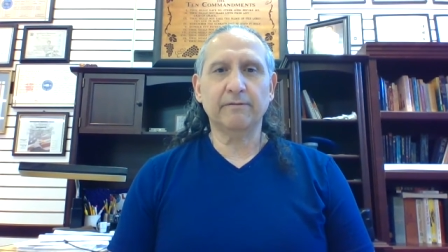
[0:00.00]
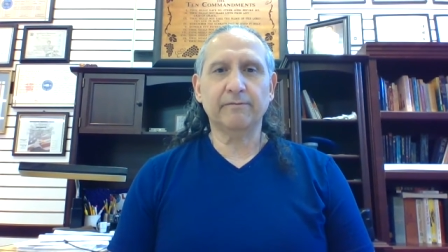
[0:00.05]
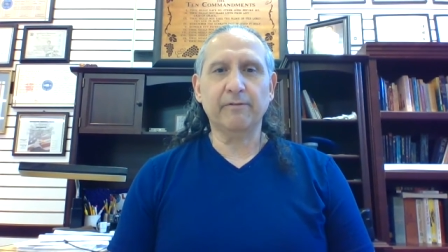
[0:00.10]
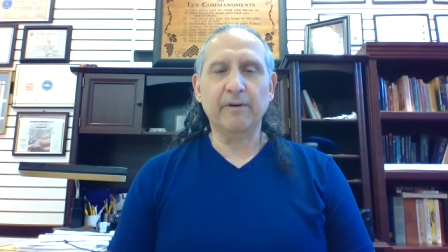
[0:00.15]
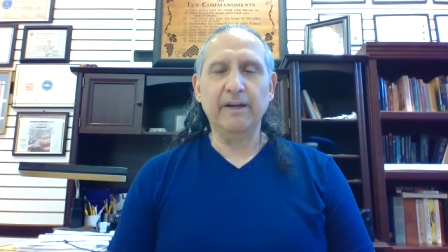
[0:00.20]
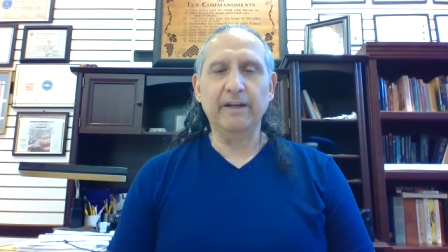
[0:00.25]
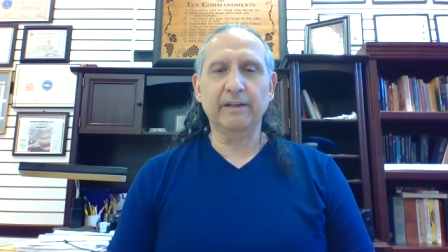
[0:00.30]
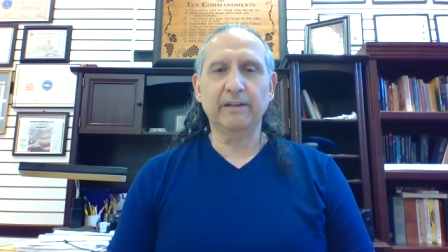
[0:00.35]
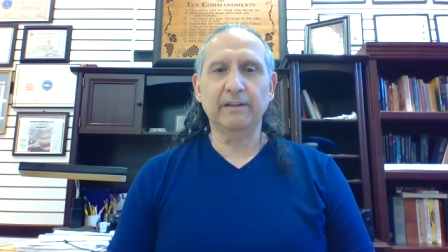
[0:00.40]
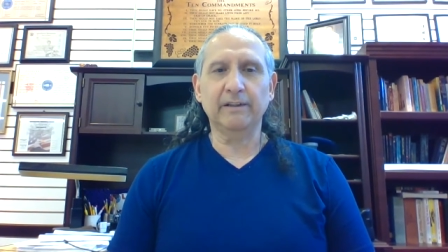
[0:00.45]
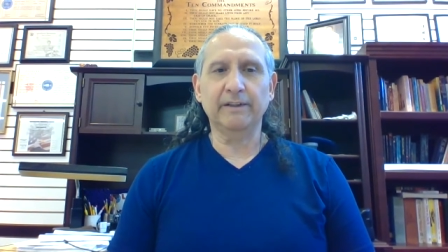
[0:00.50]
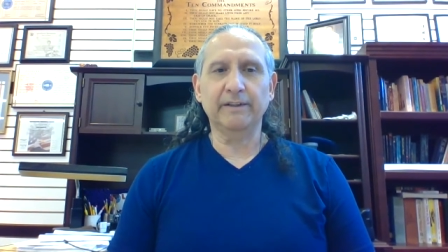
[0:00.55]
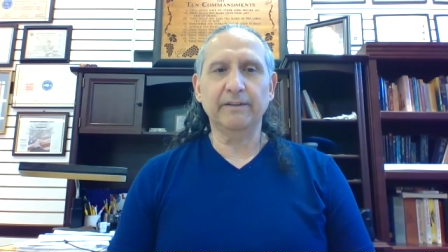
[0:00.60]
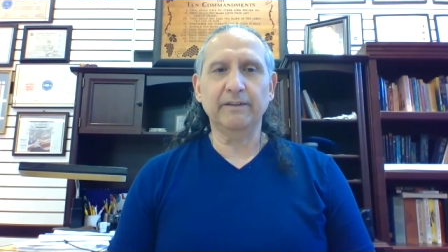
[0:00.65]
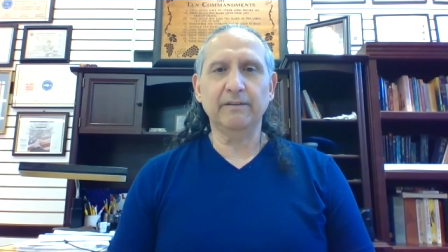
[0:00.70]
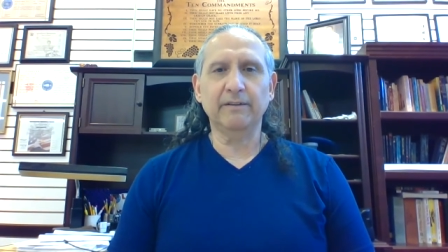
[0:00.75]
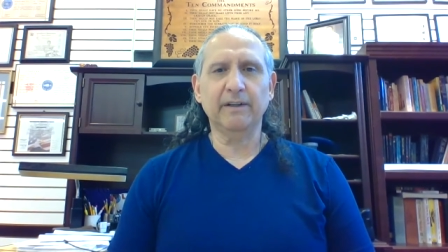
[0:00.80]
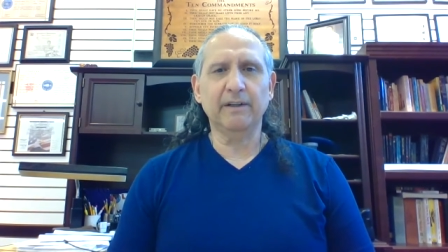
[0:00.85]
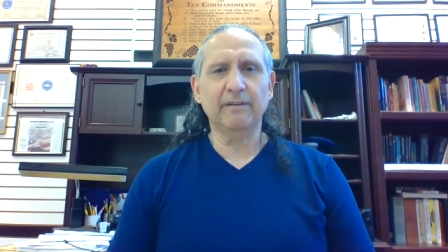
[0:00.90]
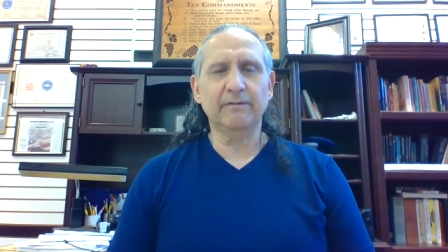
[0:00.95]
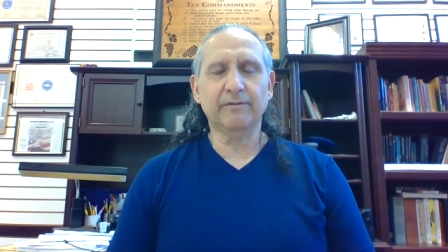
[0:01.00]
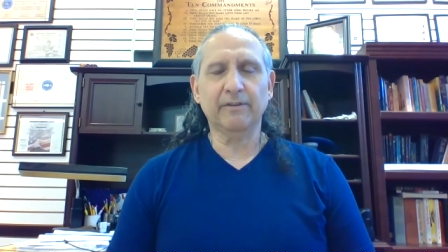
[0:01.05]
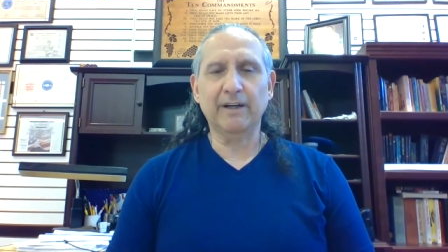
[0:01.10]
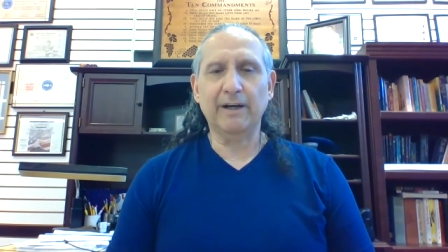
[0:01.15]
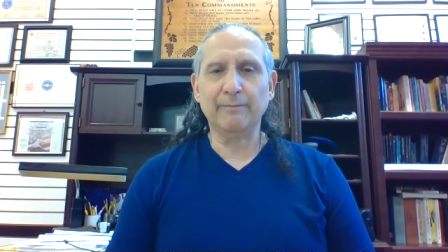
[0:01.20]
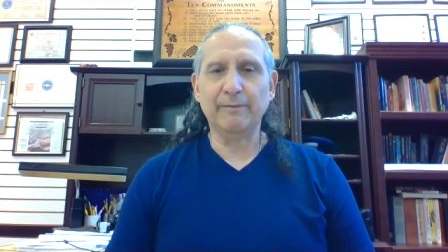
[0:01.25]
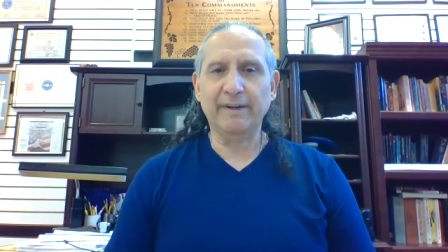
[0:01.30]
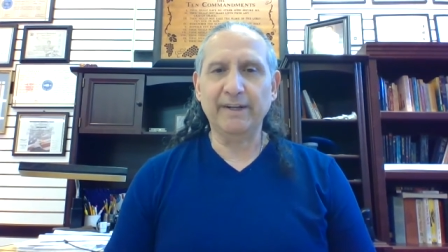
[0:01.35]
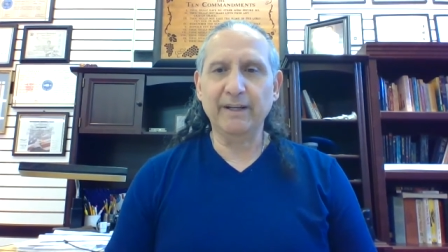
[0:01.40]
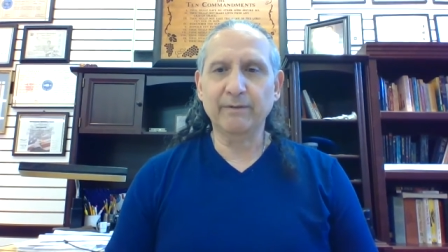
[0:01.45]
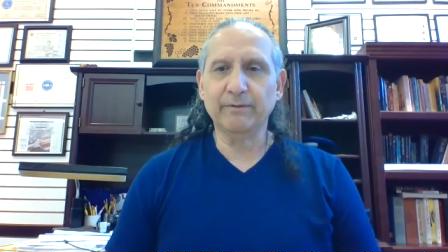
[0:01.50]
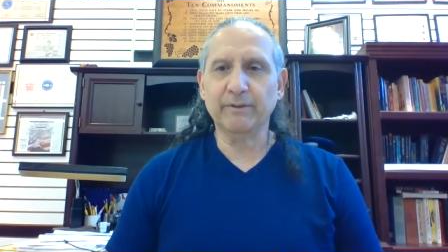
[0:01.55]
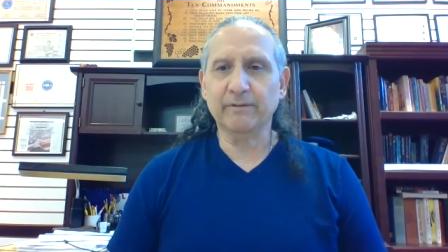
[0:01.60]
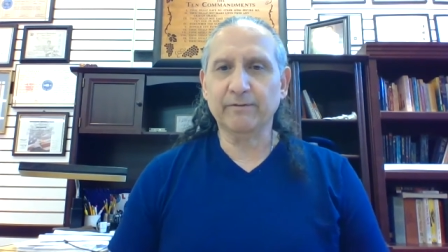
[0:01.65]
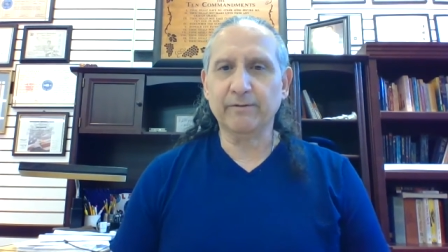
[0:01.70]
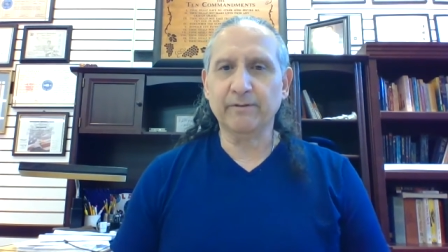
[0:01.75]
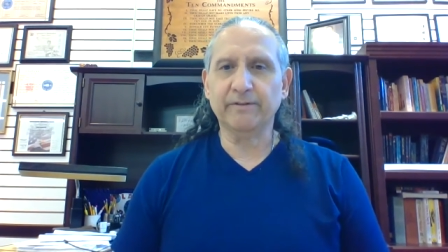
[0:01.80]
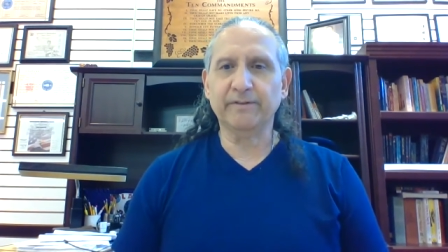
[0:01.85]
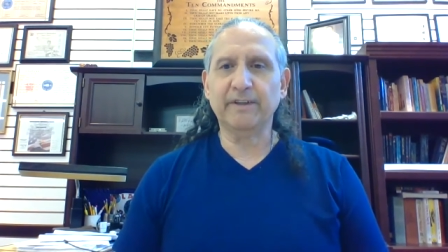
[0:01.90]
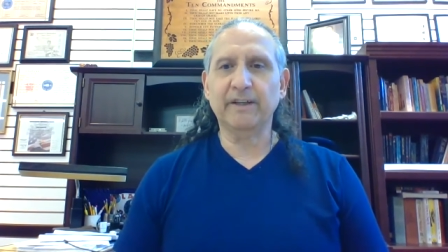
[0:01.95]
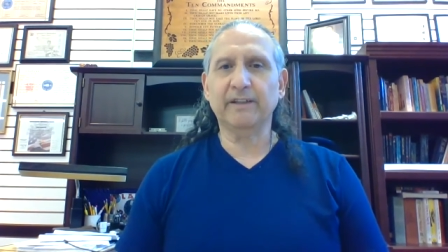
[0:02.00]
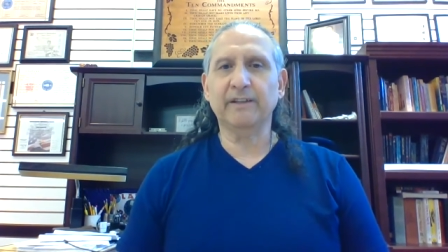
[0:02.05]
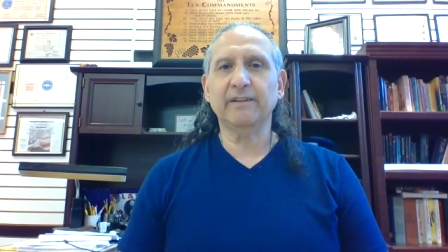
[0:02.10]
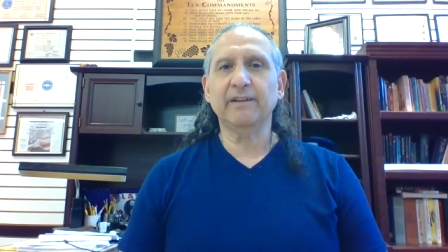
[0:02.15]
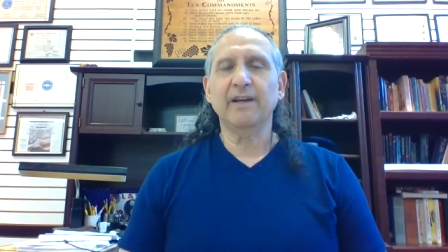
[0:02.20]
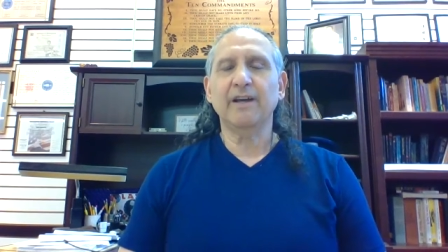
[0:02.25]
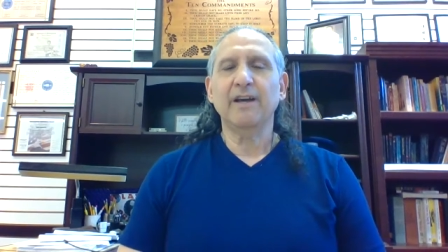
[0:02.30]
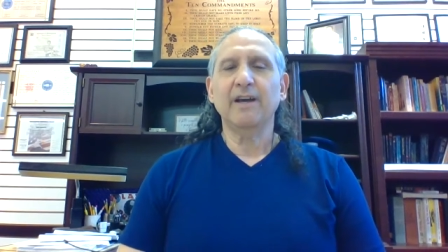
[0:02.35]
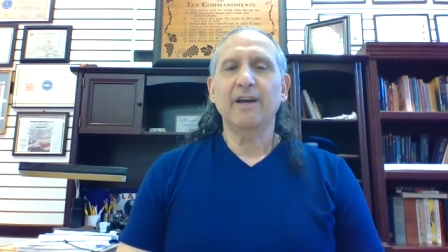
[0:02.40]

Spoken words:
Frank Galindo. Yeah, forgot my name there for a second.